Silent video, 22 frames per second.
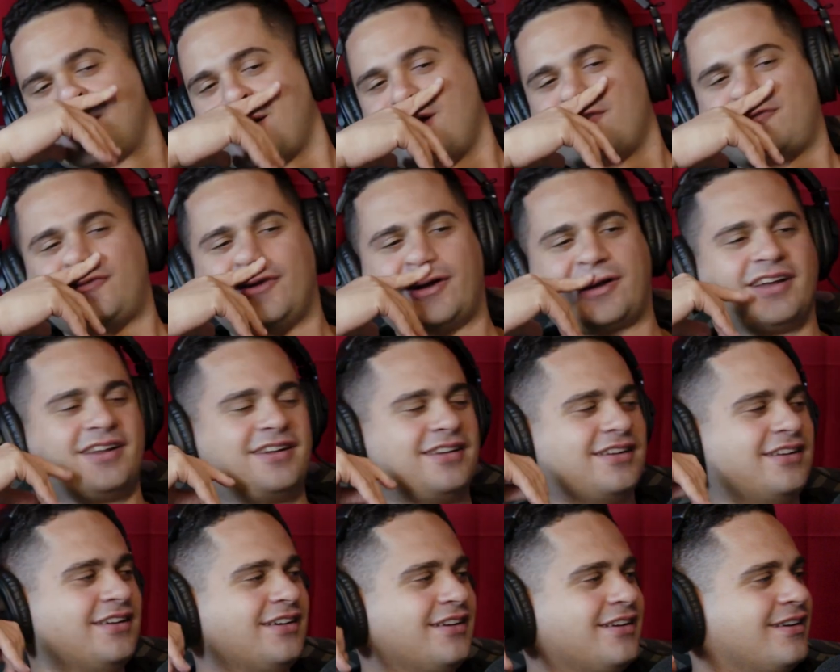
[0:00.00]
got fucking
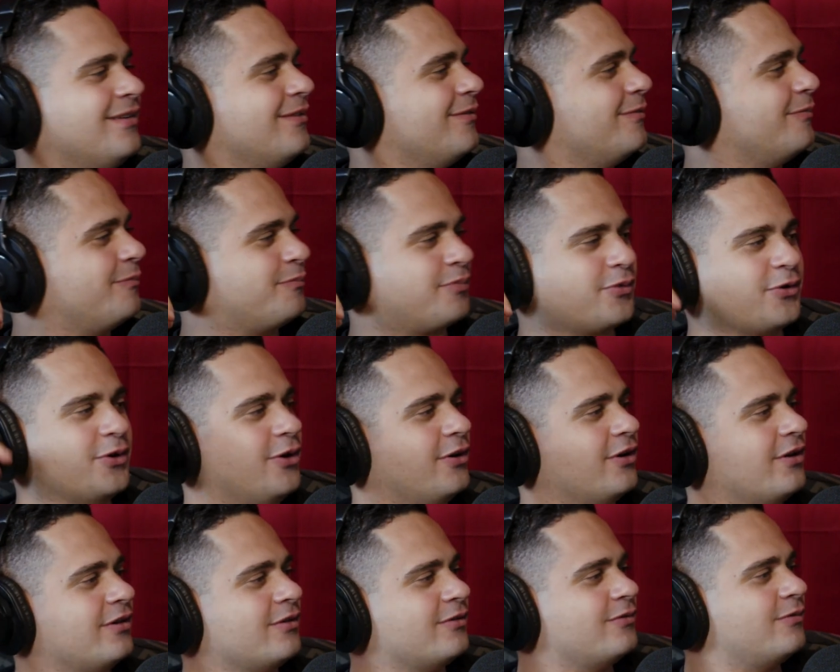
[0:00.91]

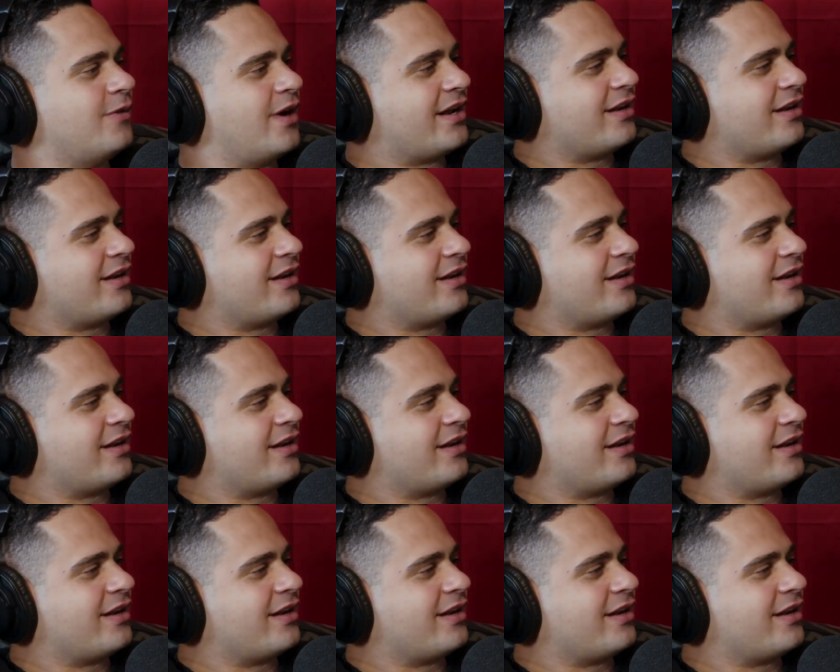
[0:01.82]
brutal when.